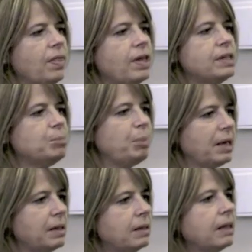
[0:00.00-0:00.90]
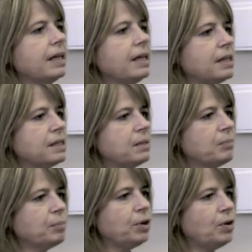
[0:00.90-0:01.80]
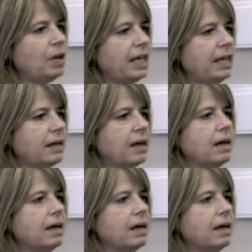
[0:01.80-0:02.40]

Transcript: This bill is purely